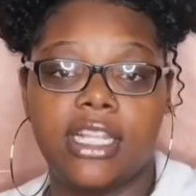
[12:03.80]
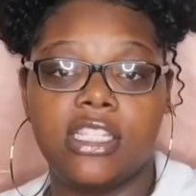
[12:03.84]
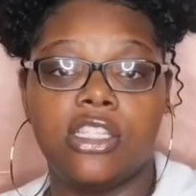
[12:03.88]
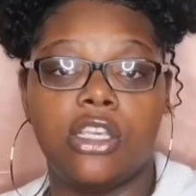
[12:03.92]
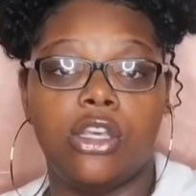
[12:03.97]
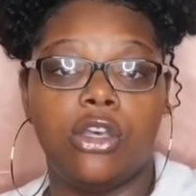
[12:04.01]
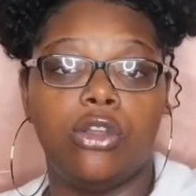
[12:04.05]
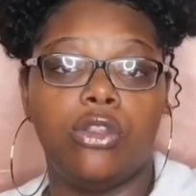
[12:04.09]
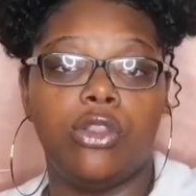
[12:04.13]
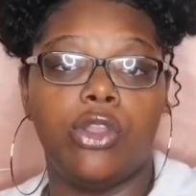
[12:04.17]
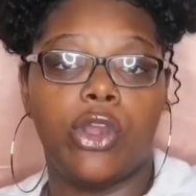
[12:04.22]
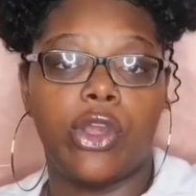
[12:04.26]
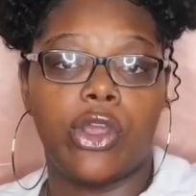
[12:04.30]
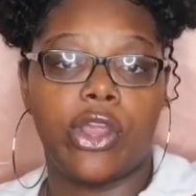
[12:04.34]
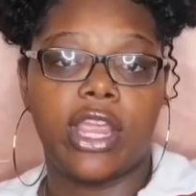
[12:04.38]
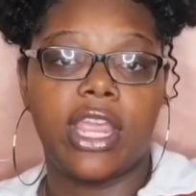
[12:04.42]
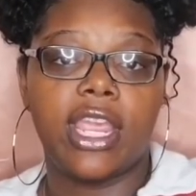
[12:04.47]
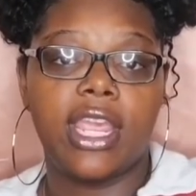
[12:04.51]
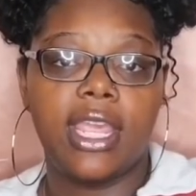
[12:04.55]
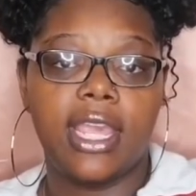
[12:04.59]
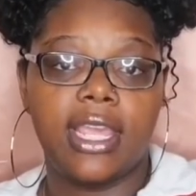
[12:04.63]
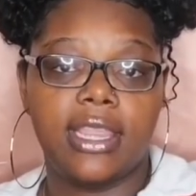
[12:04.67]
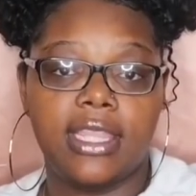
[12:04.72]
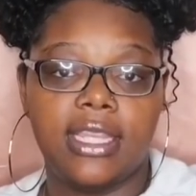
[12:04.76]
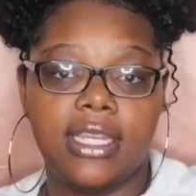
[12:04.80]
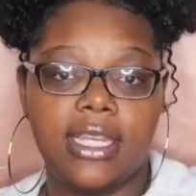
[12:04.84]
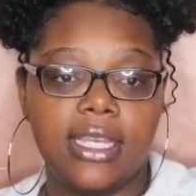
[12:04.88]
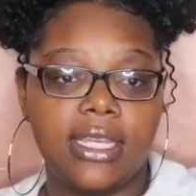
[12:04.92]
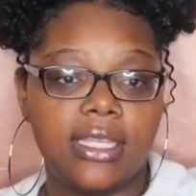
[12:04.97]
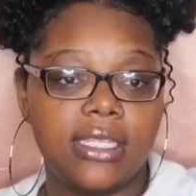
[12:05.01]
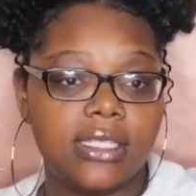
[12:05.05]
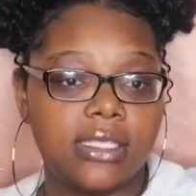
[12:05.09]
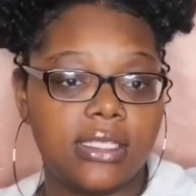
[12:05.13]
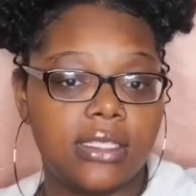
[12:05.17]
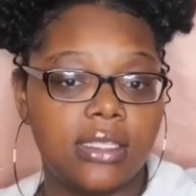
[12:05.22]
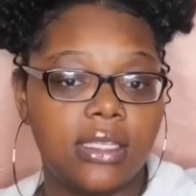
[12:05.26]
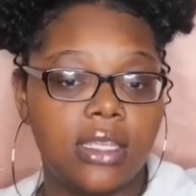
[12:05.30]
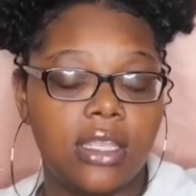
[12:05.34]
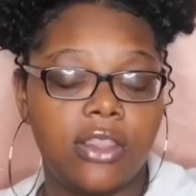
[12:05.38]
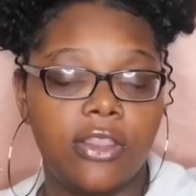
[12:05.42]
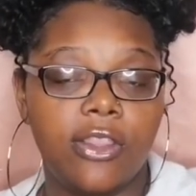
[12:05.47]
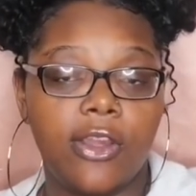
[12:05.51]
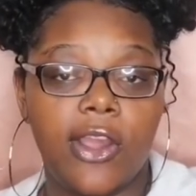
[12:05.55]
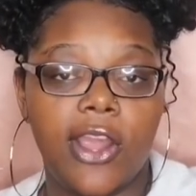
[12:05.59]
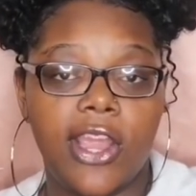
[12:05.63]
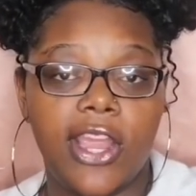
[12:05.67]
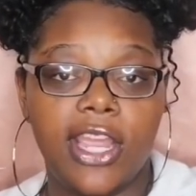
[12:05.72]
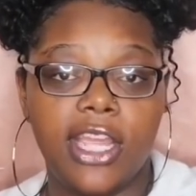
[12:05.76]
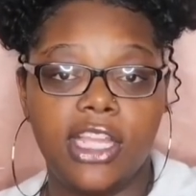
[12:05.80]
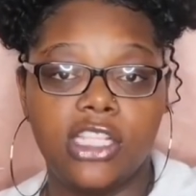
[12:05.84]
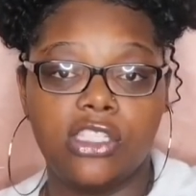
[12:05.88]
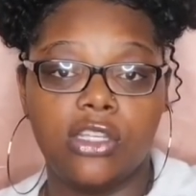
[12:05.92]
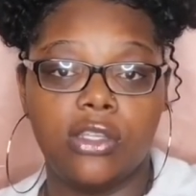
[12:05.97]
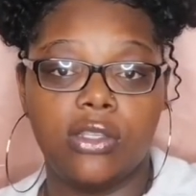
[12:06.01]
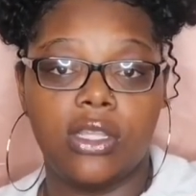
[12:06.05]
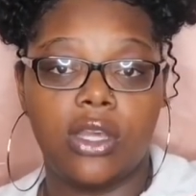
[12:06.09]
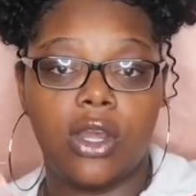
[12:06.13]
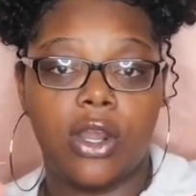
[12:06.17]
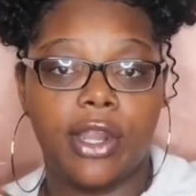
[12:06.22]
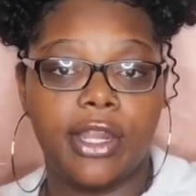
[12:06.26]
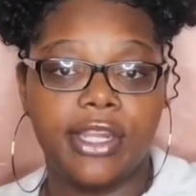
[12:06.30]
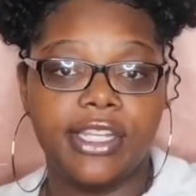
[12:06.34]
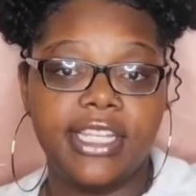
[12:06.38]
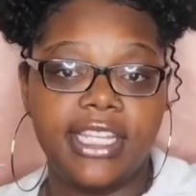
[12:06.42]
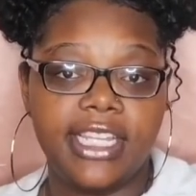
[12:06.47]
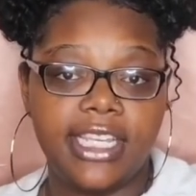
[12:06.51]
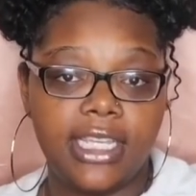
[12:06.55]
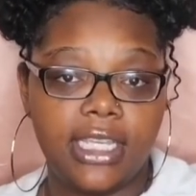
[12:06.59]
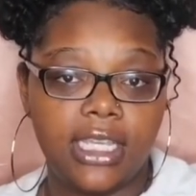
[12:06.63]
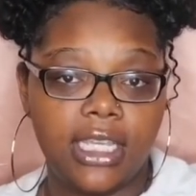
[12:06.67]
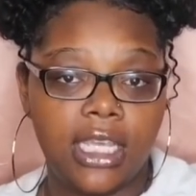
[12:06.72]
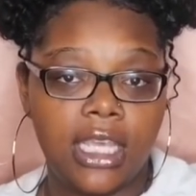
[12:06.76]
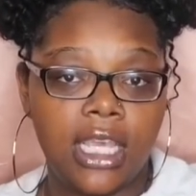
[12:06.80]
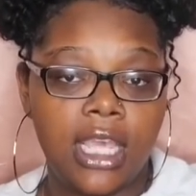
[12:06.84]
I told the RA at the desk. The RA told the RD.